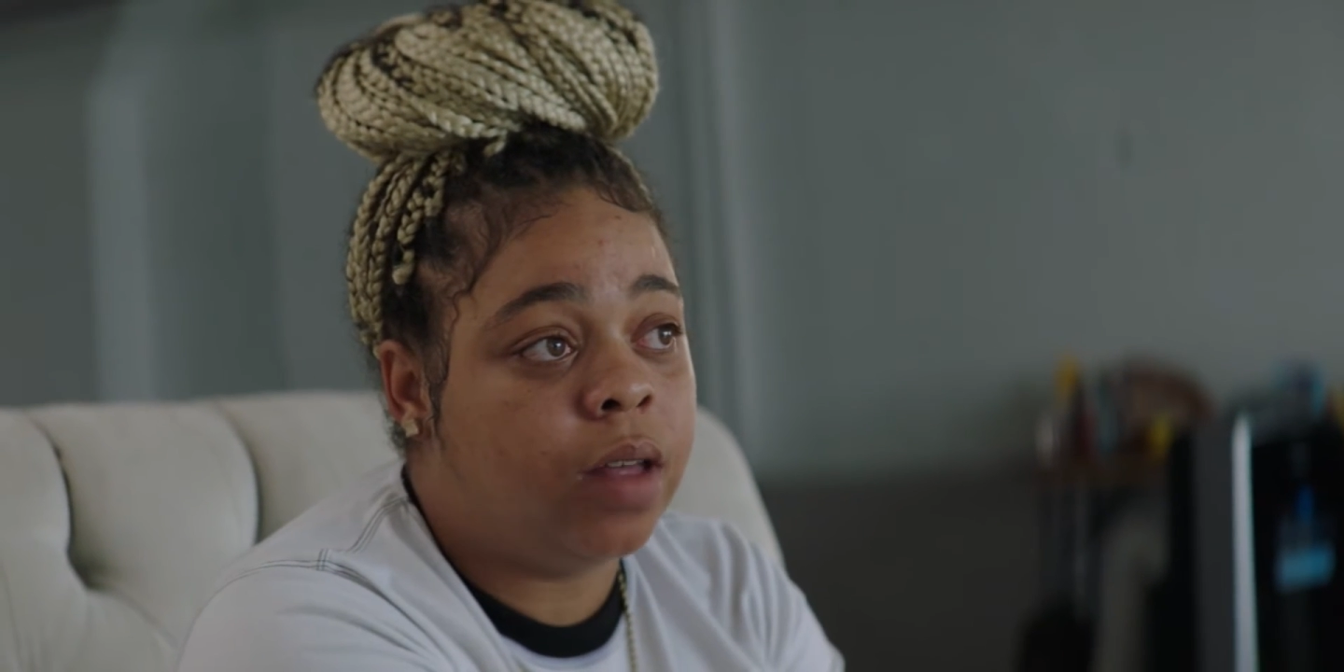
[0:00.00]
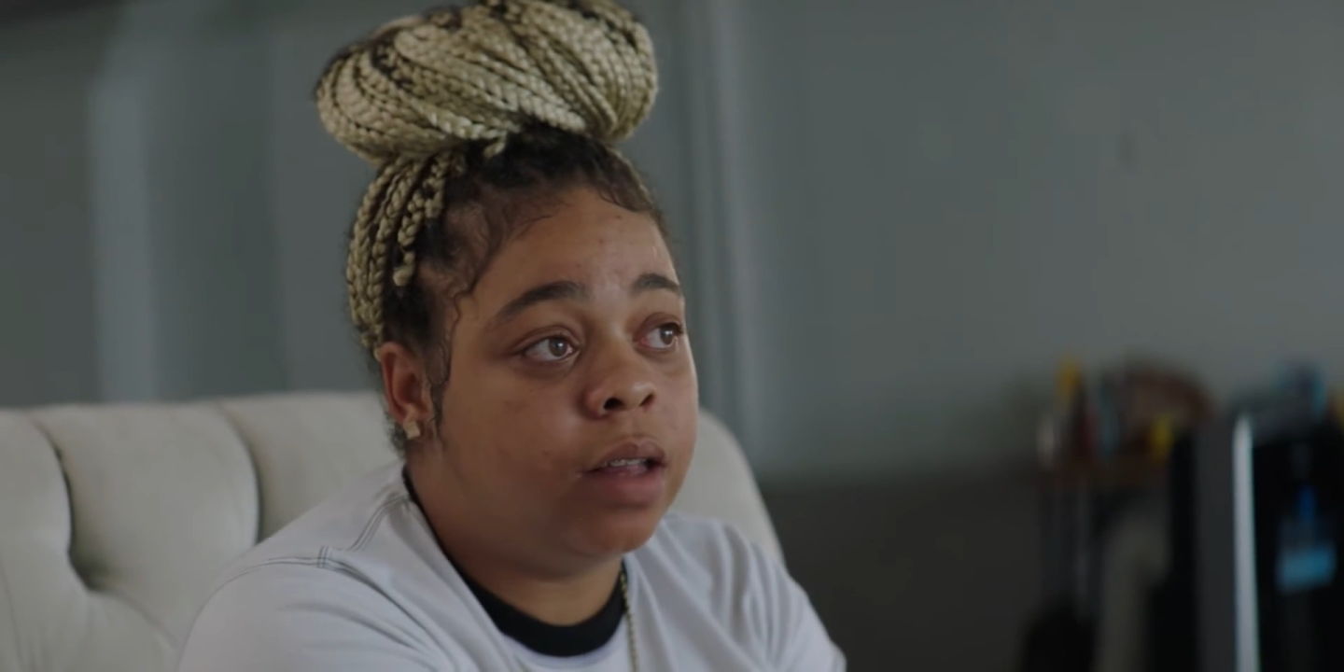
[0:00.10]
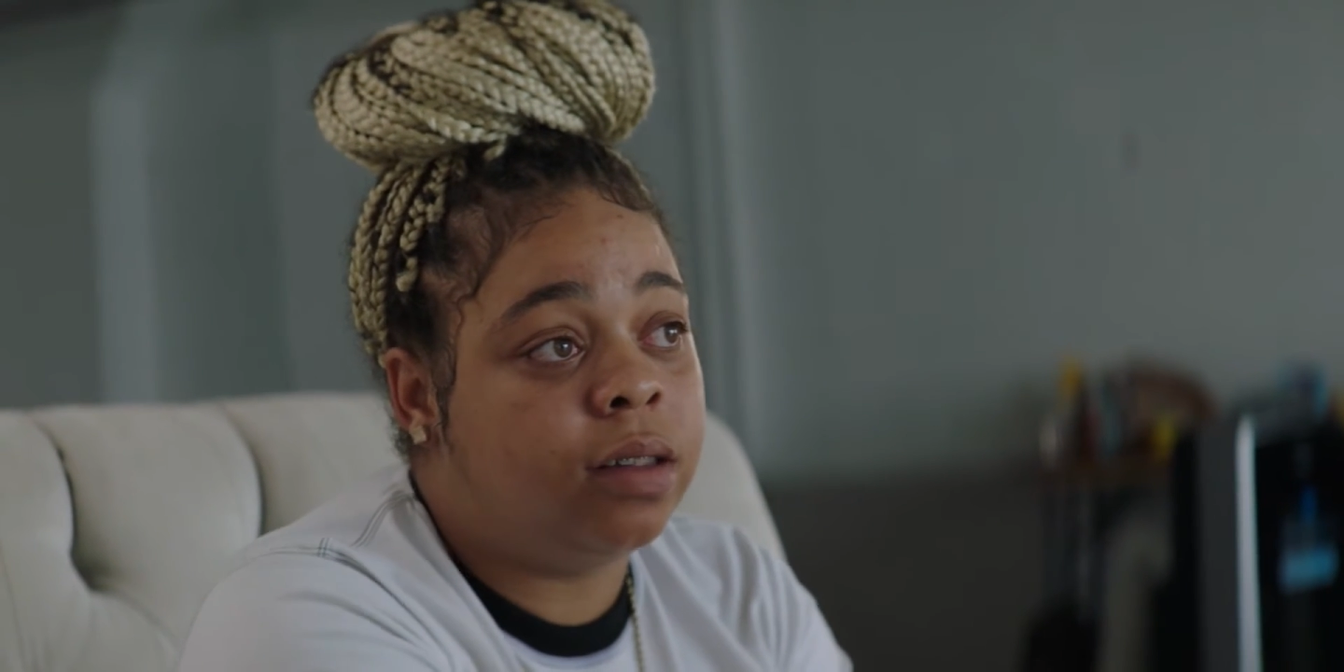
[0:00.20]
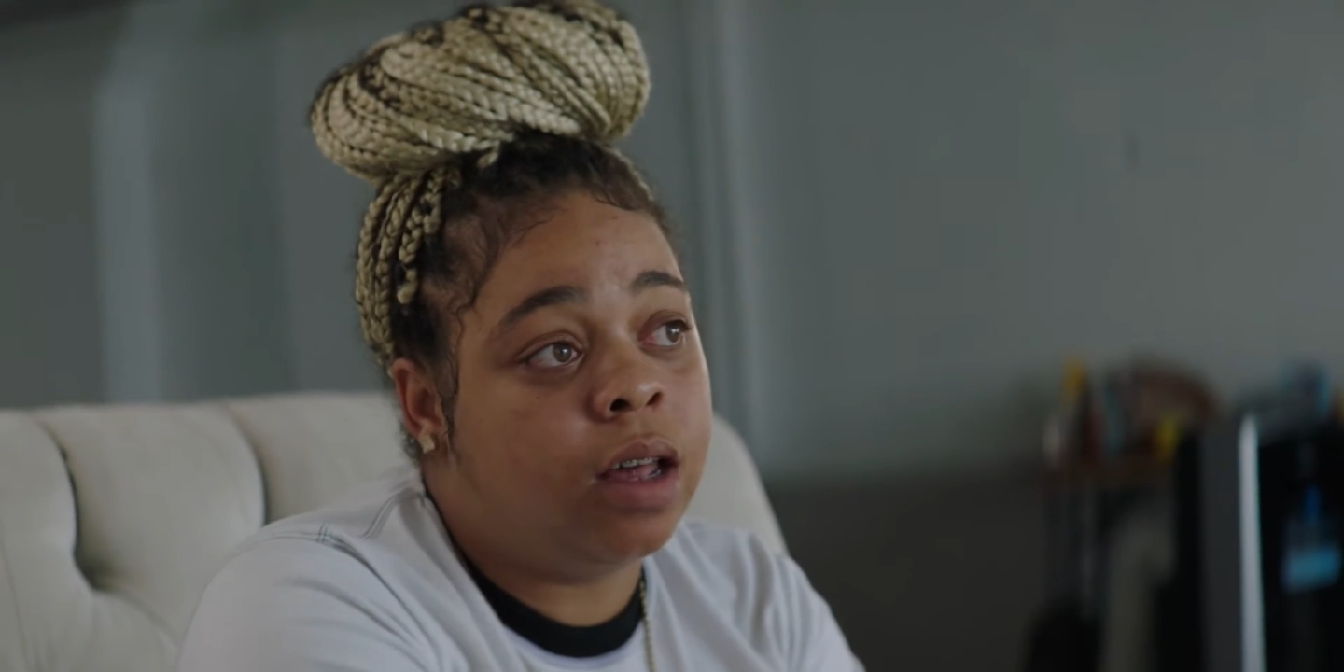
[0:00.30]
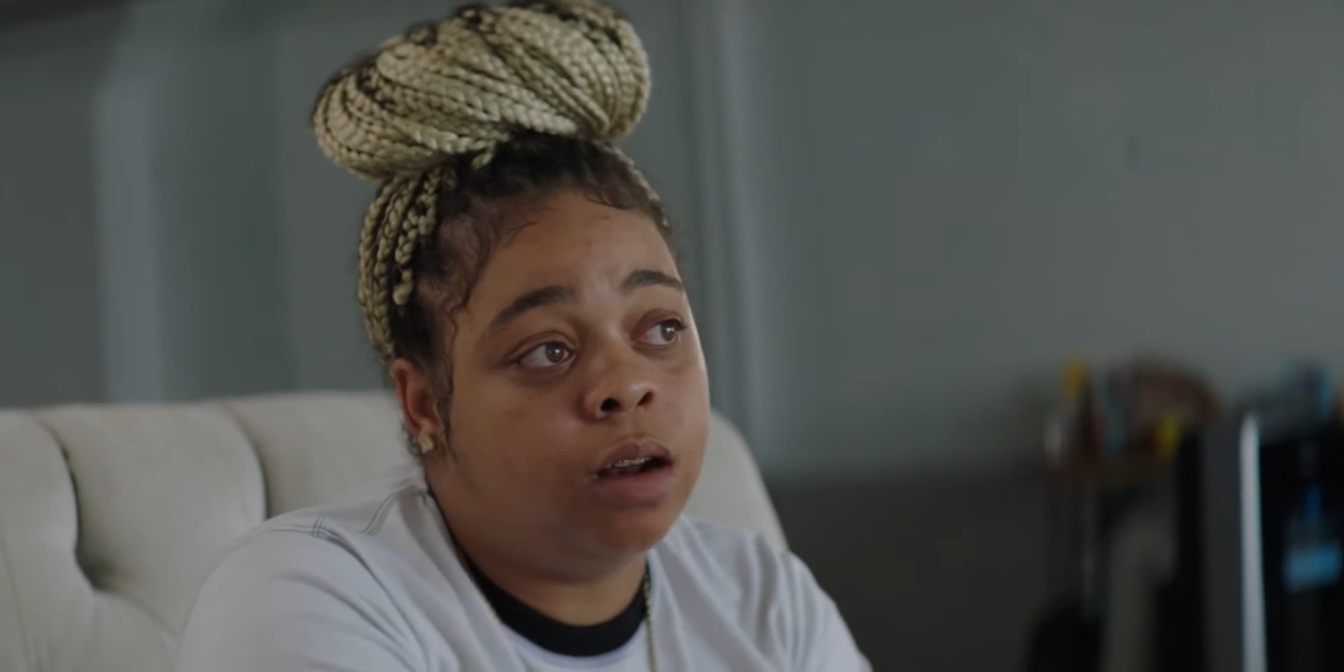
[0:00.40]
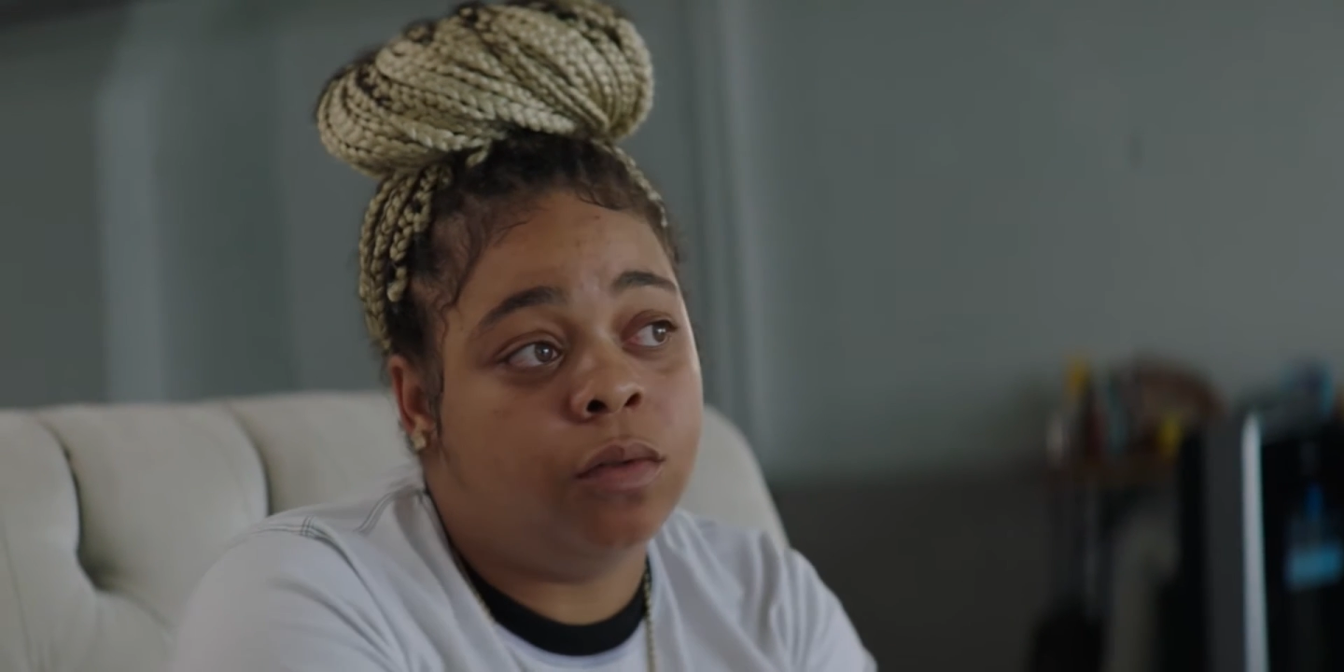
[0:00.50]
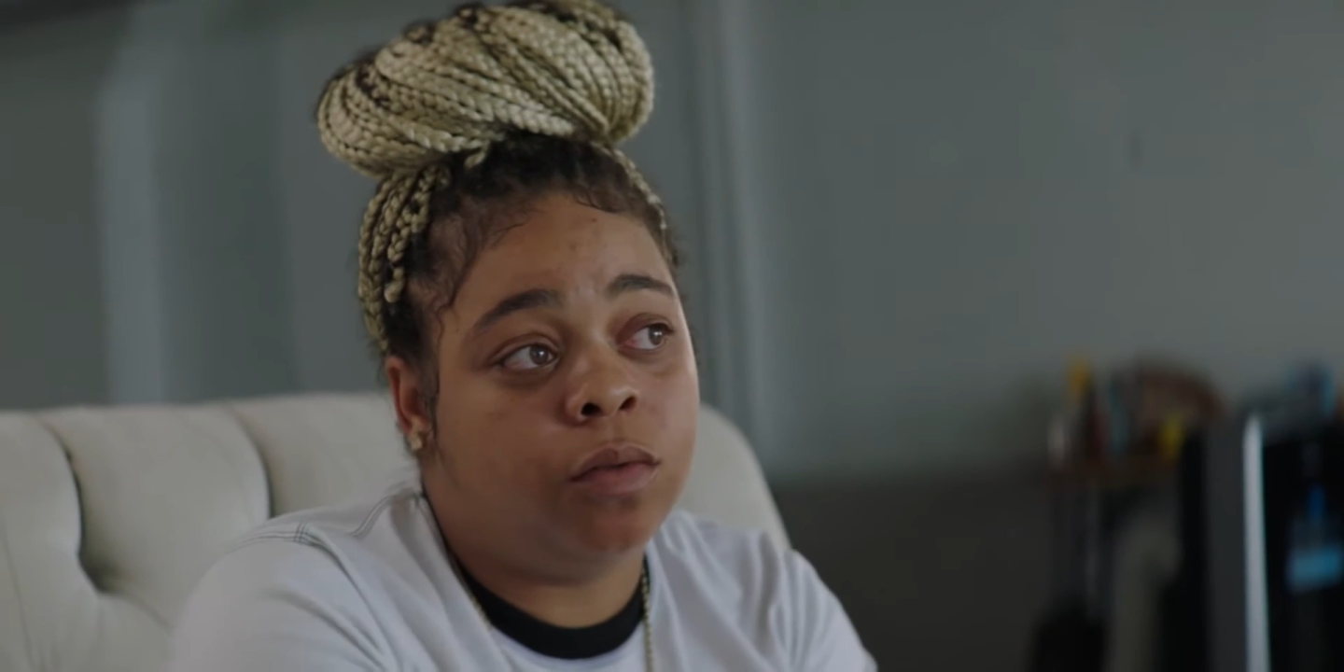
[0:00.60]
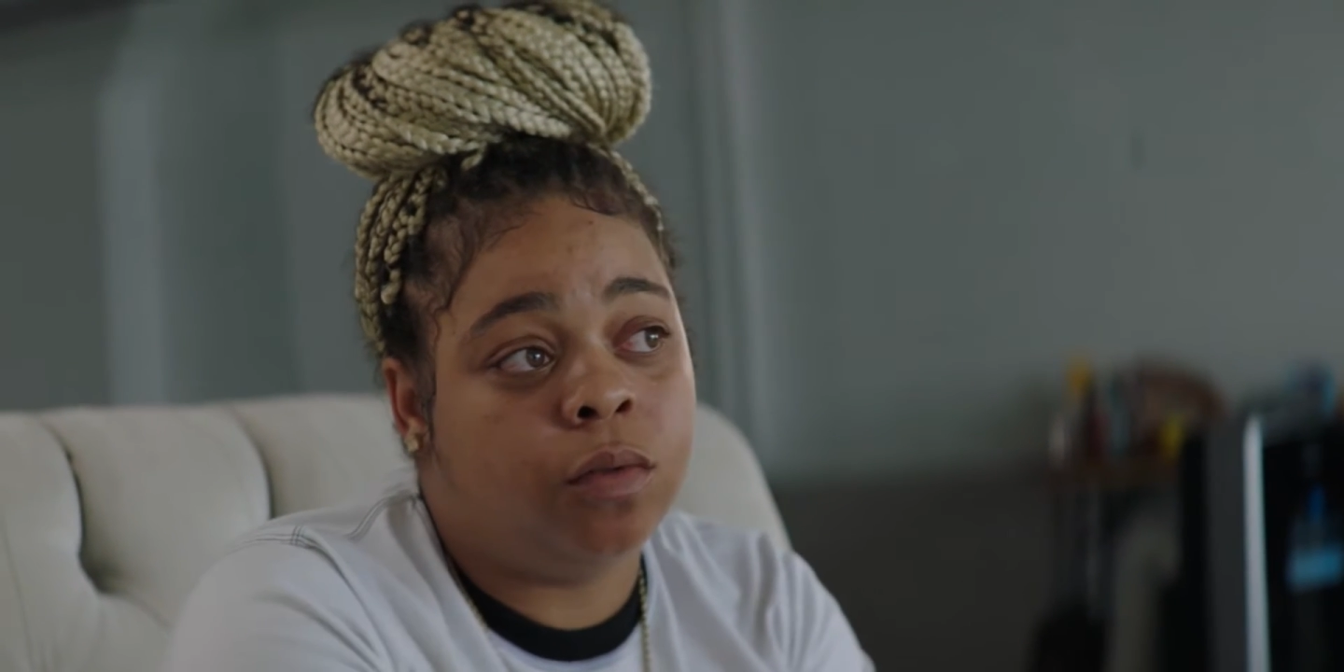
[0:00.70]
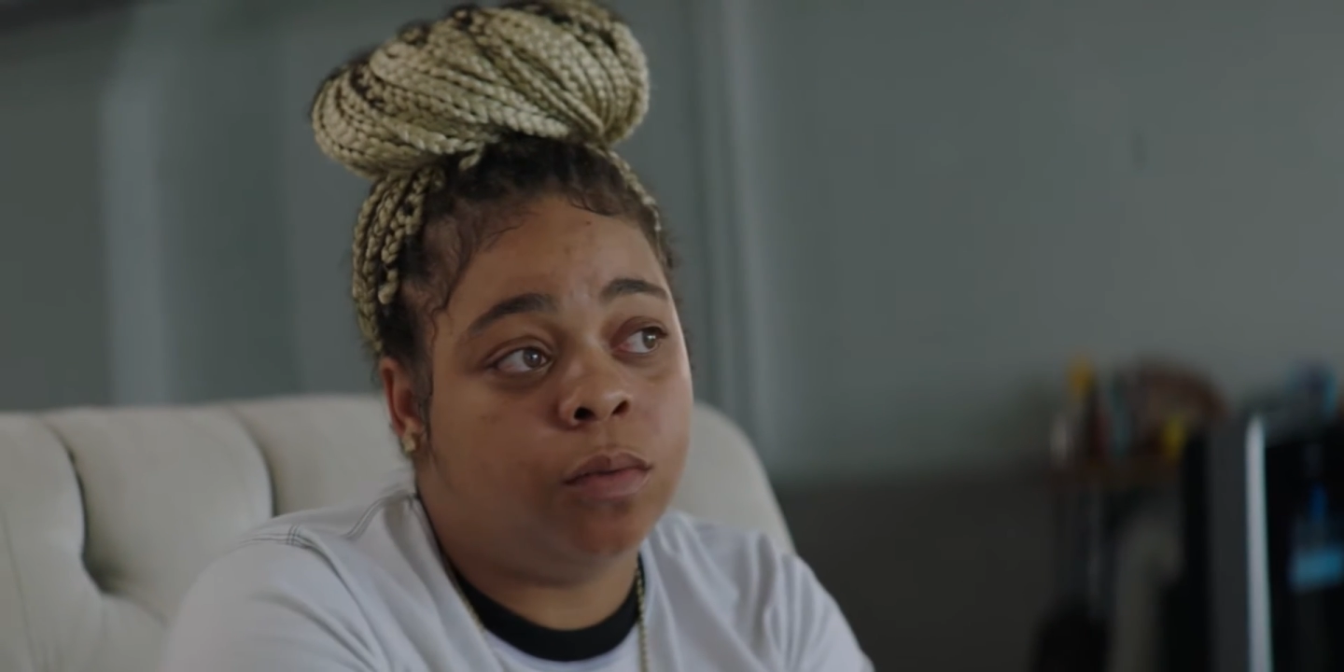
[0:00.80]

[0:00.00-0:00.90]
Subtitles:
instead of